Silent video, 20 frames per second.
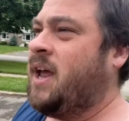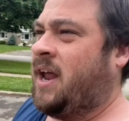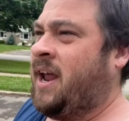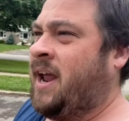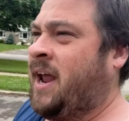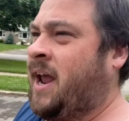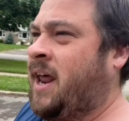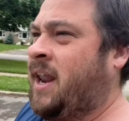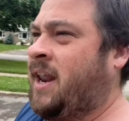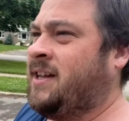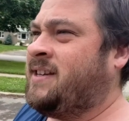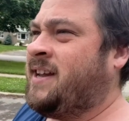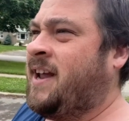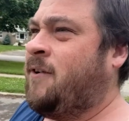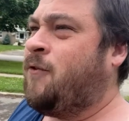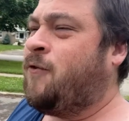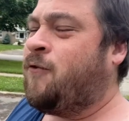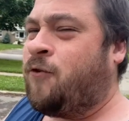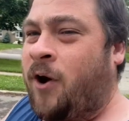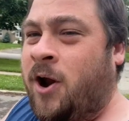And it's a
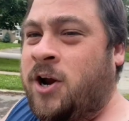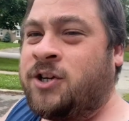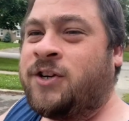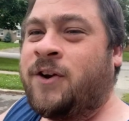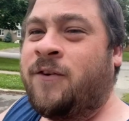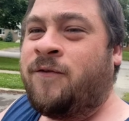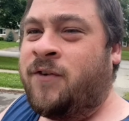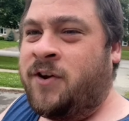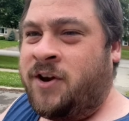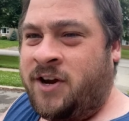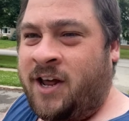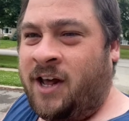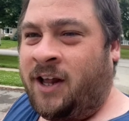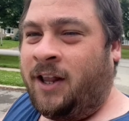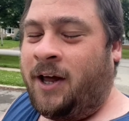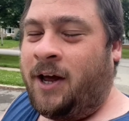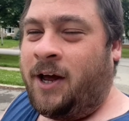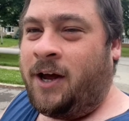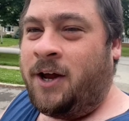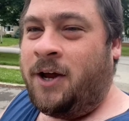French
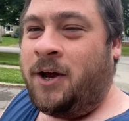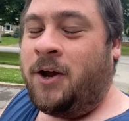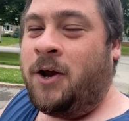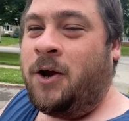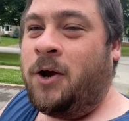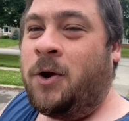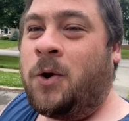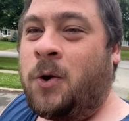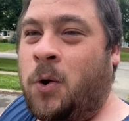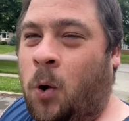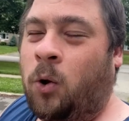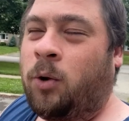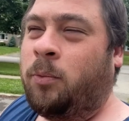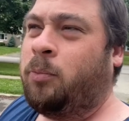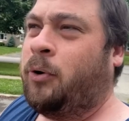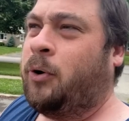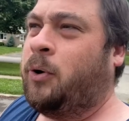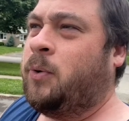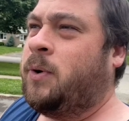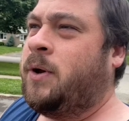vanilla cold
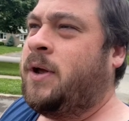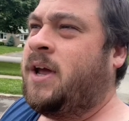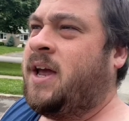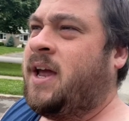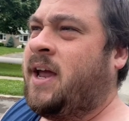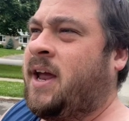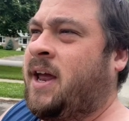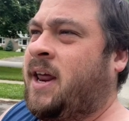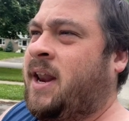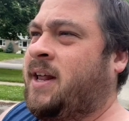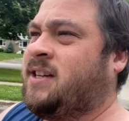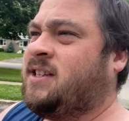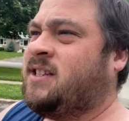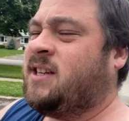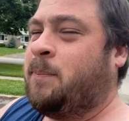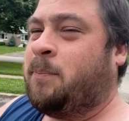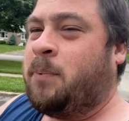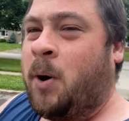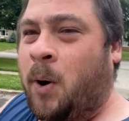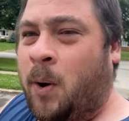brew. And it's
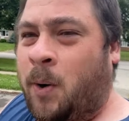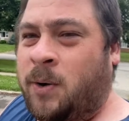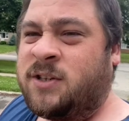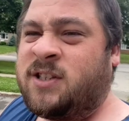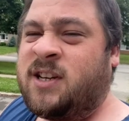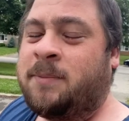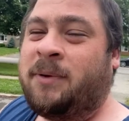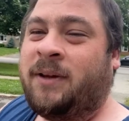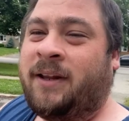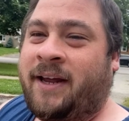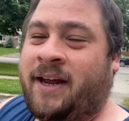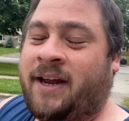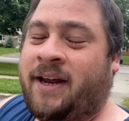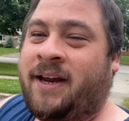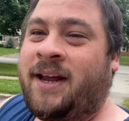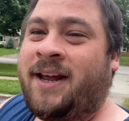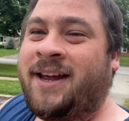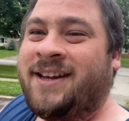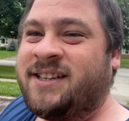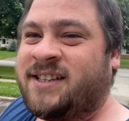supposedly
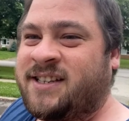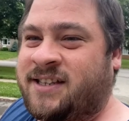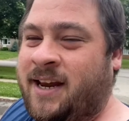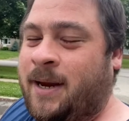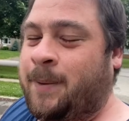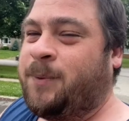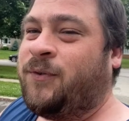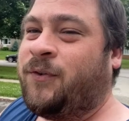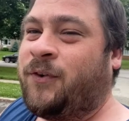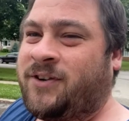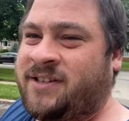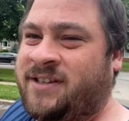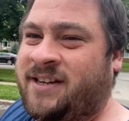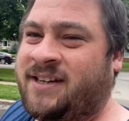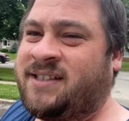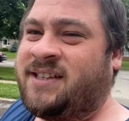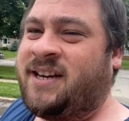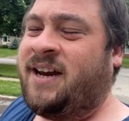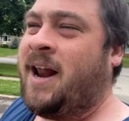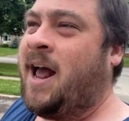steeped for
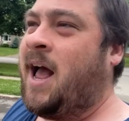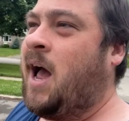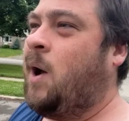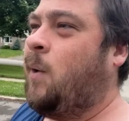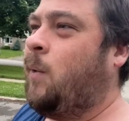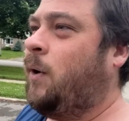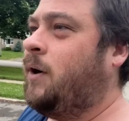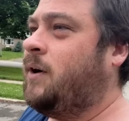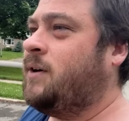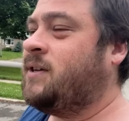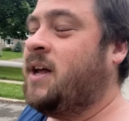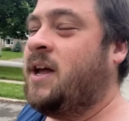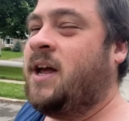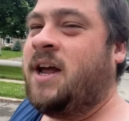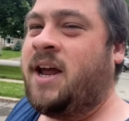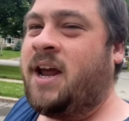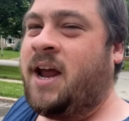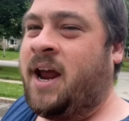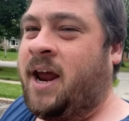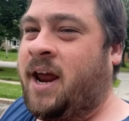16 hours.
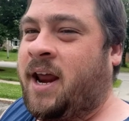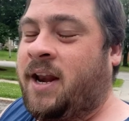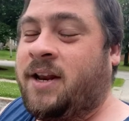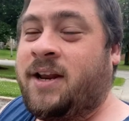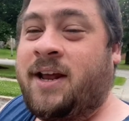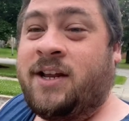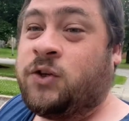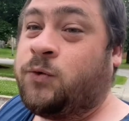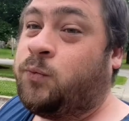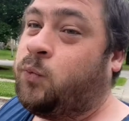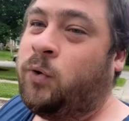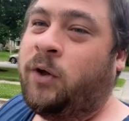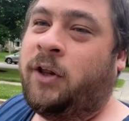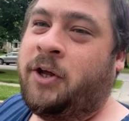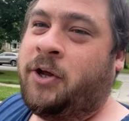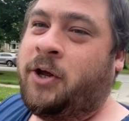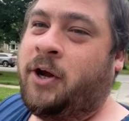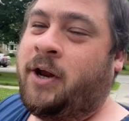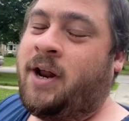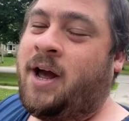And it's really
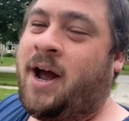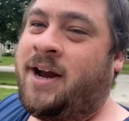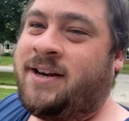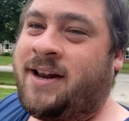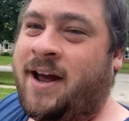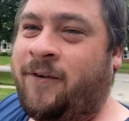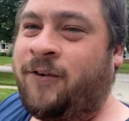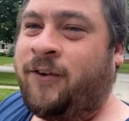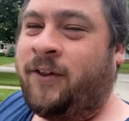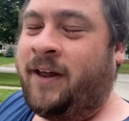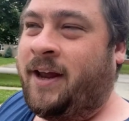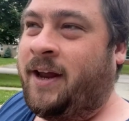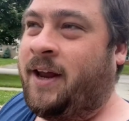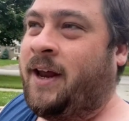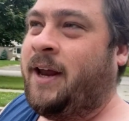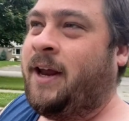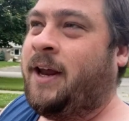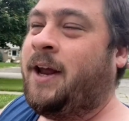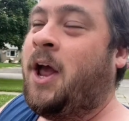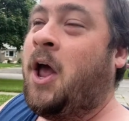good. I
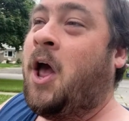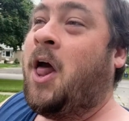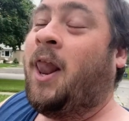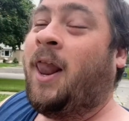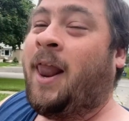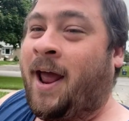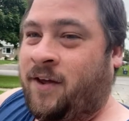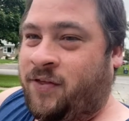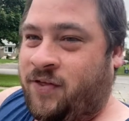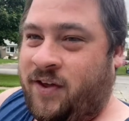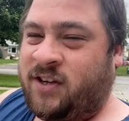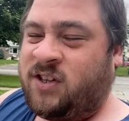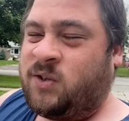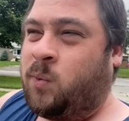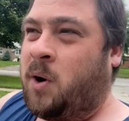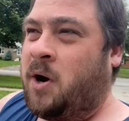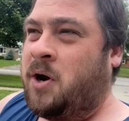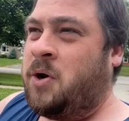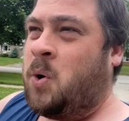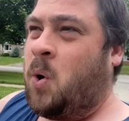definitely like this
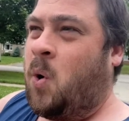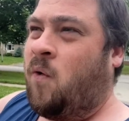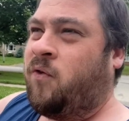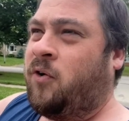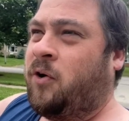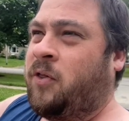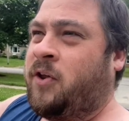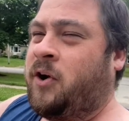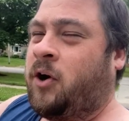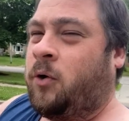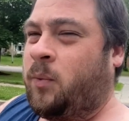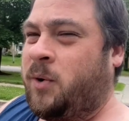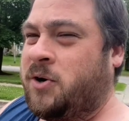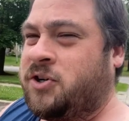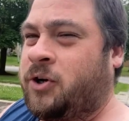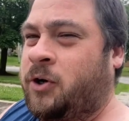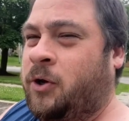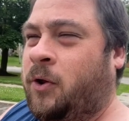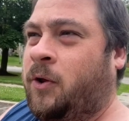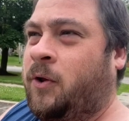one over the
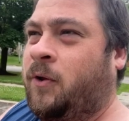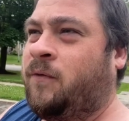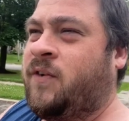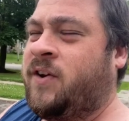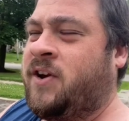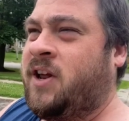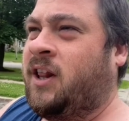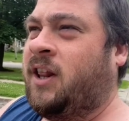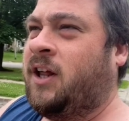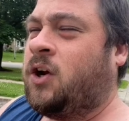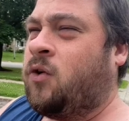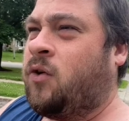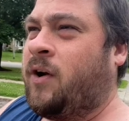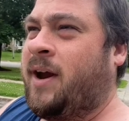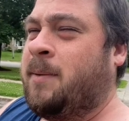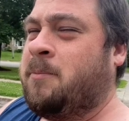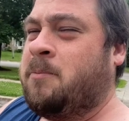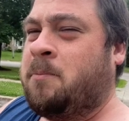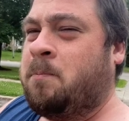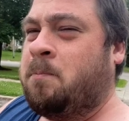original vanilla
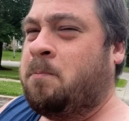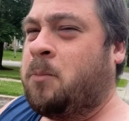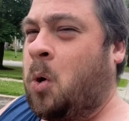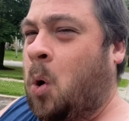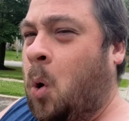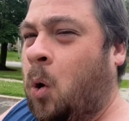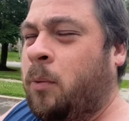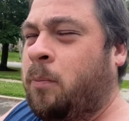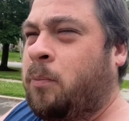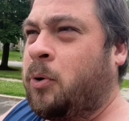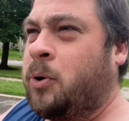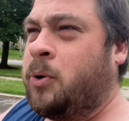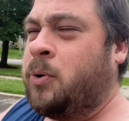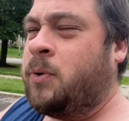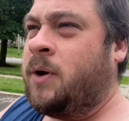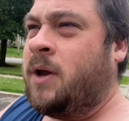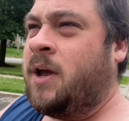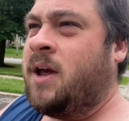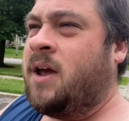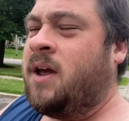cream cold brew
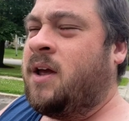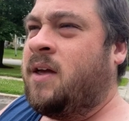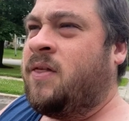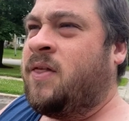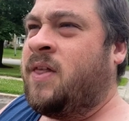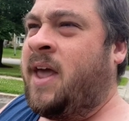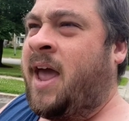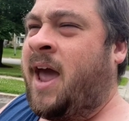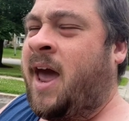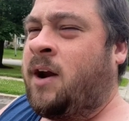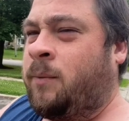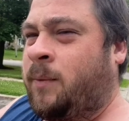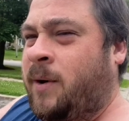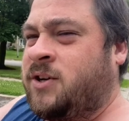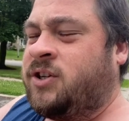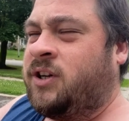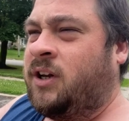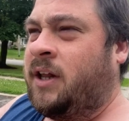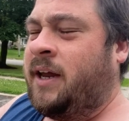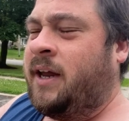they had
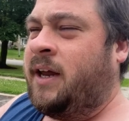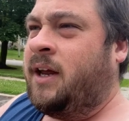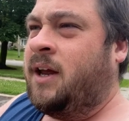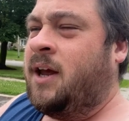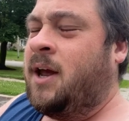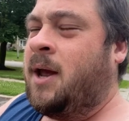originally.